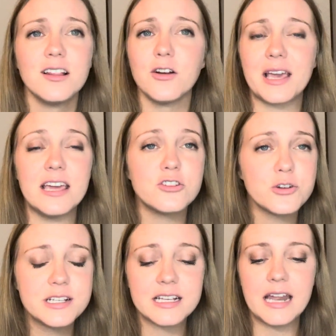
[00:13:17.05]
Look,
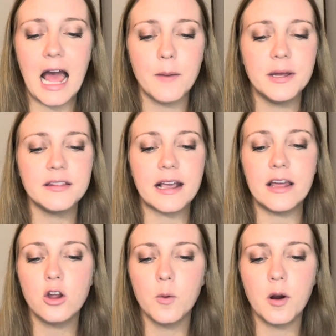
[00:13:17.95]
injuries can happen. Like, I
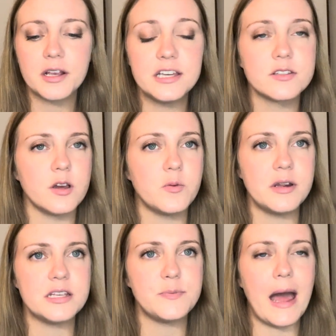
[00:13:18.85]
know Marquise
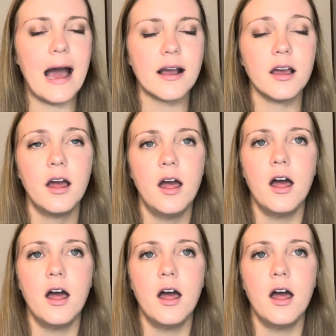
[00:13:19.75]
Goodwin is back,